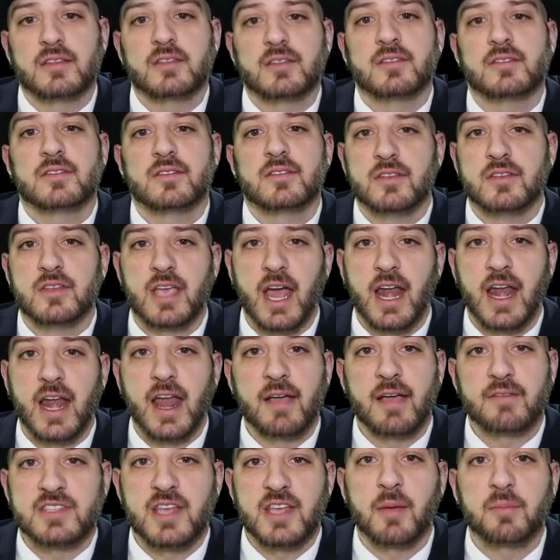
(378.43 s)
you got to have
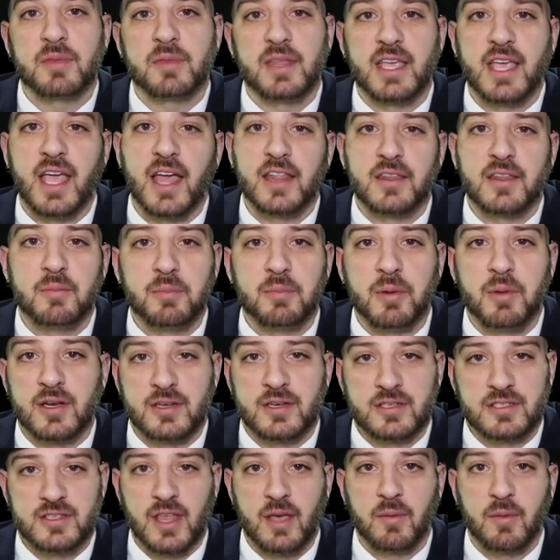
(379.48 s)
something on the books,
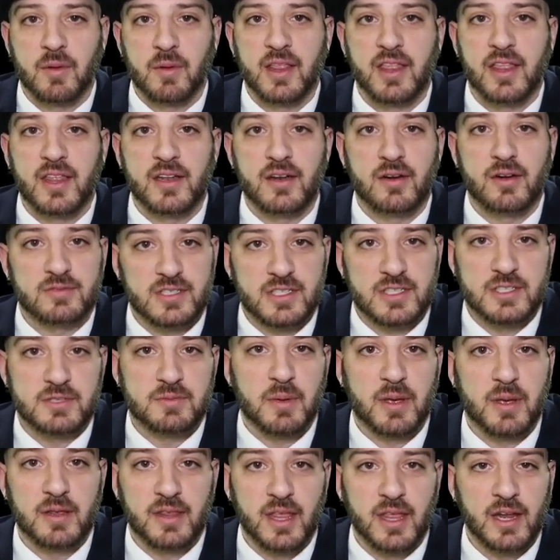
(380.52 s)
that way they
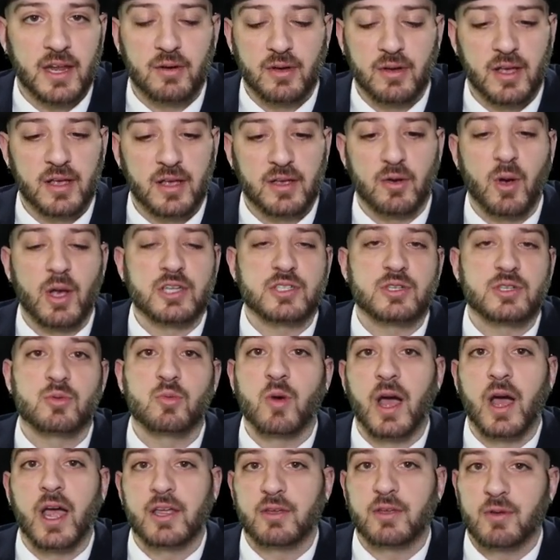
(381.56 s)
don't question
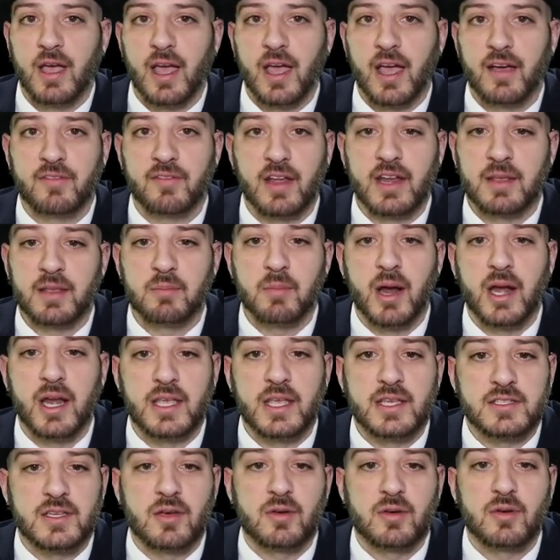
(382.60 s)
why you have any money.
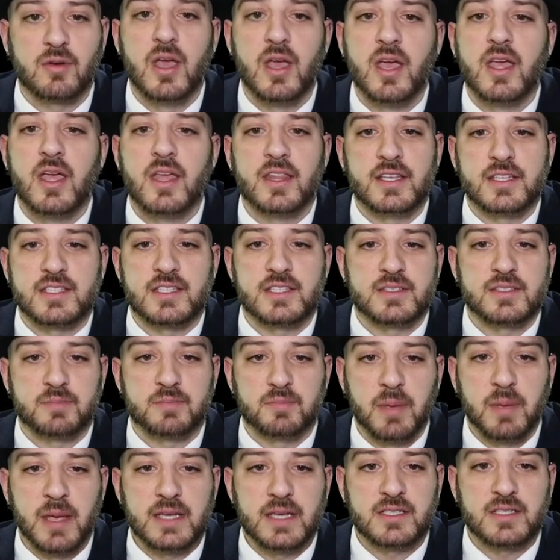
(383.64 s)
So this is
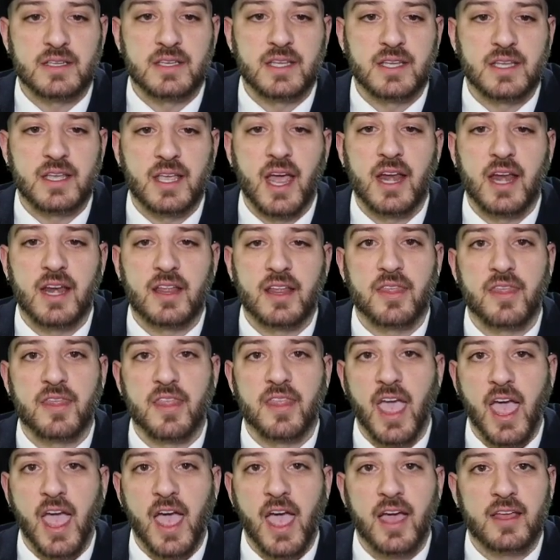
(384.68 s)
basically kind of
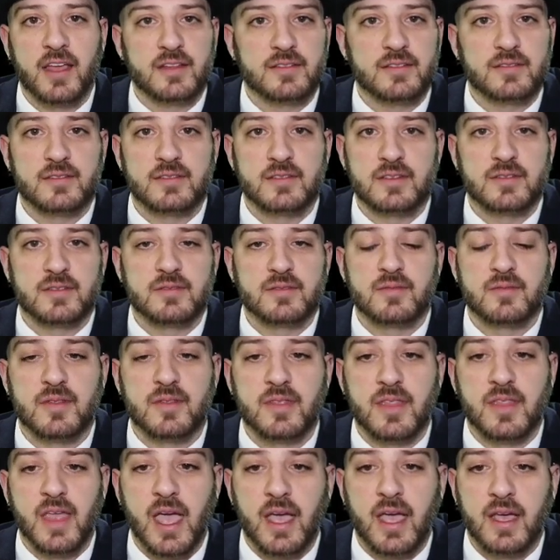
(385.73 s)

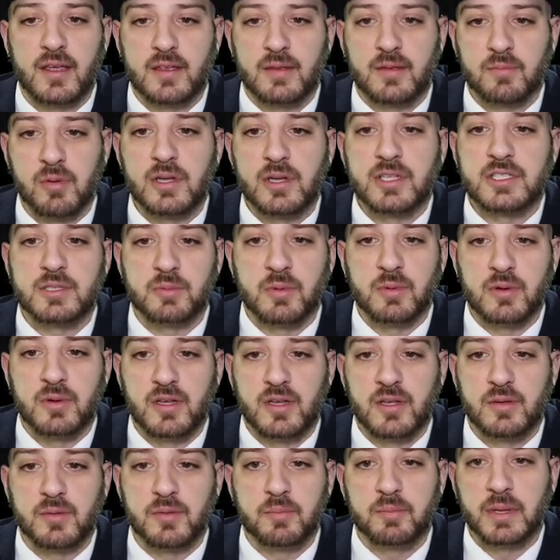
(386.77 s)
that
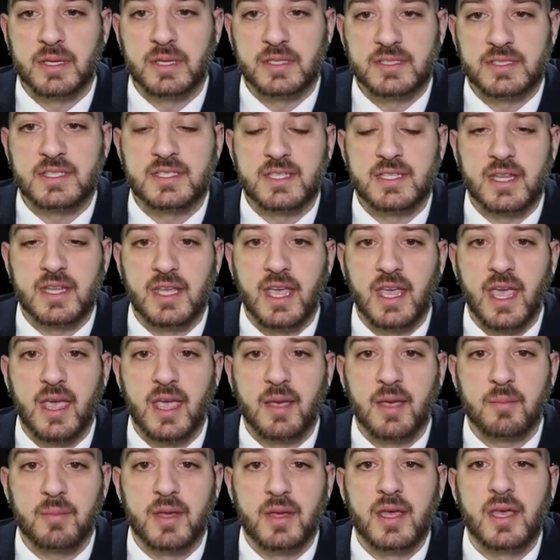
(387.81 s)
principle built into the
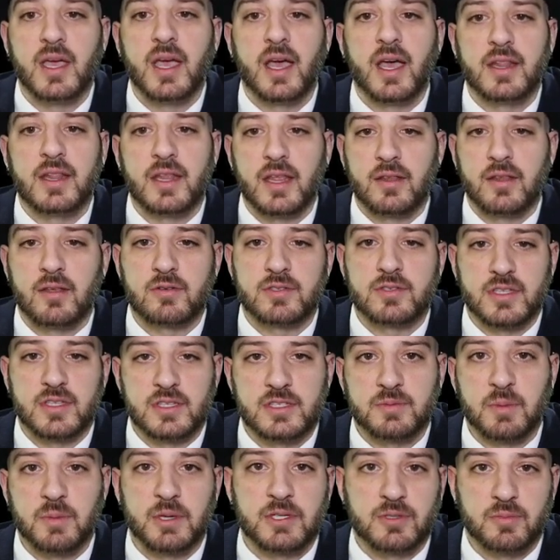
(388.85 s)
game. And then there's the
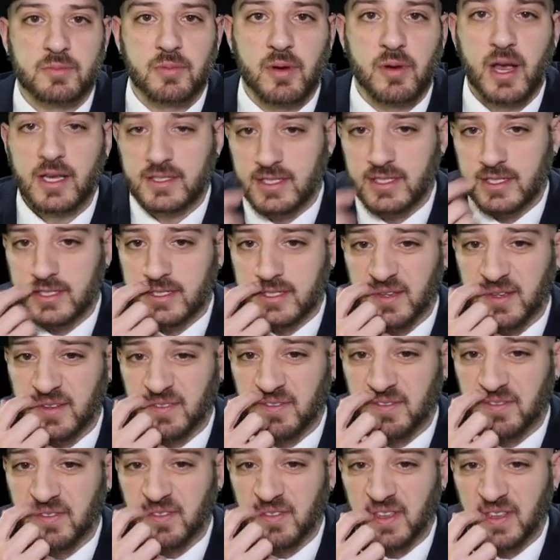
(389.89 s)
special prizes of
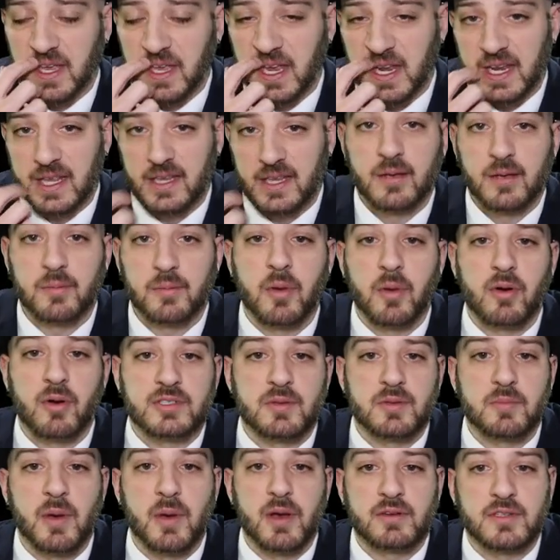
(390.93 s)
getting the bonus
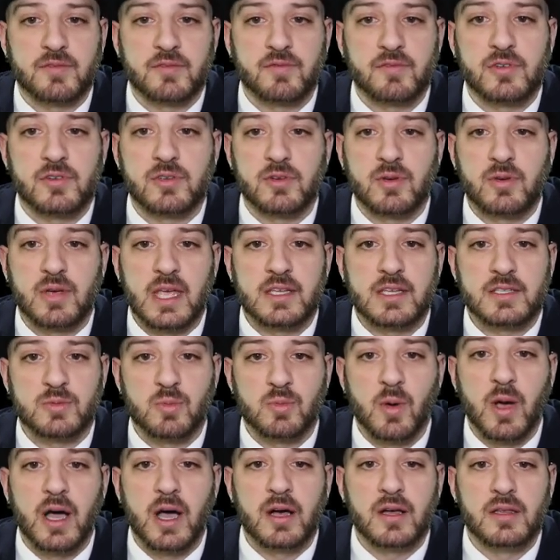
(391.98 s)
Omerta for doing it as
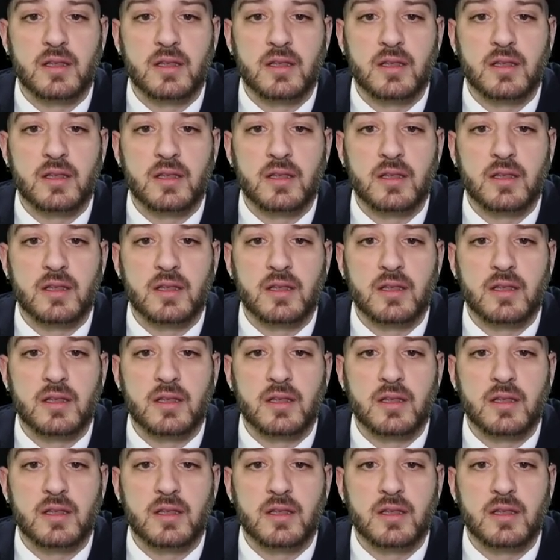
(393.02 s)
well.